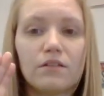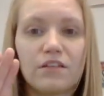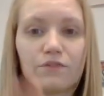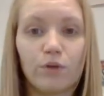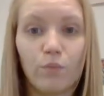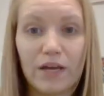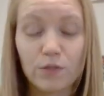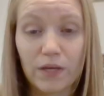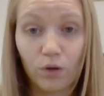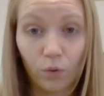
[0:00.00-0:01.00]
different
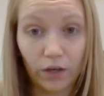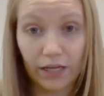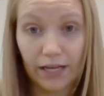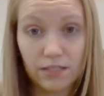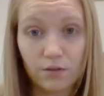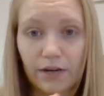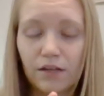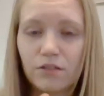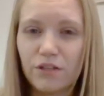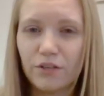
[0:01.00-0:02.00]
ways we can organize
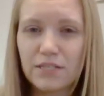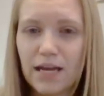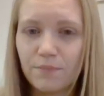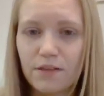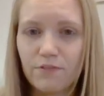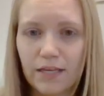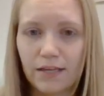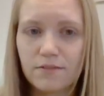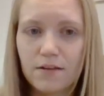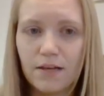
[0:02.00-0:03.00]
around, those types of
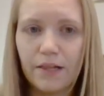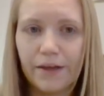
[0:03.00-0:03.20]
things.